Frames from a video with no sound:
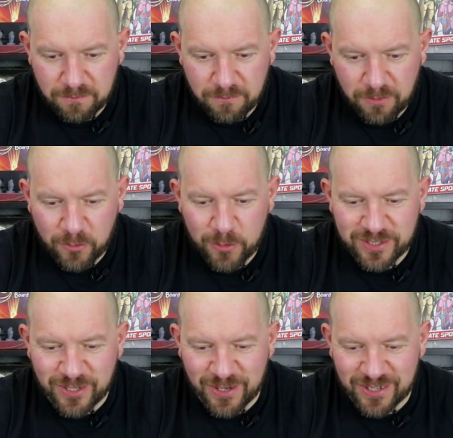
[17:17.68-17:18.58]
Throat
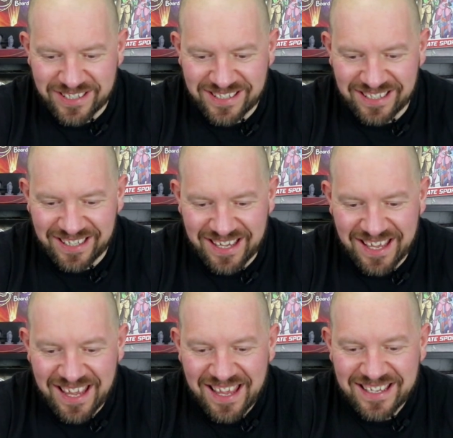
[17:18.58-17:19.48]
Sauce
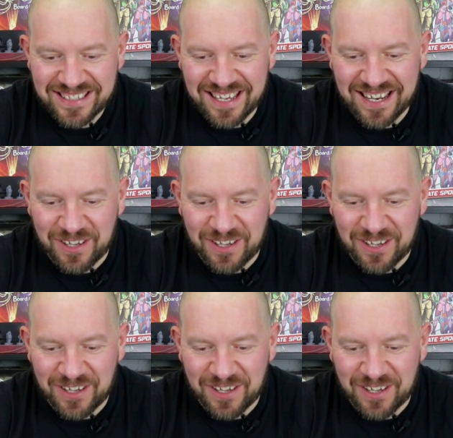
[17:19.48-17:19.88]
saying I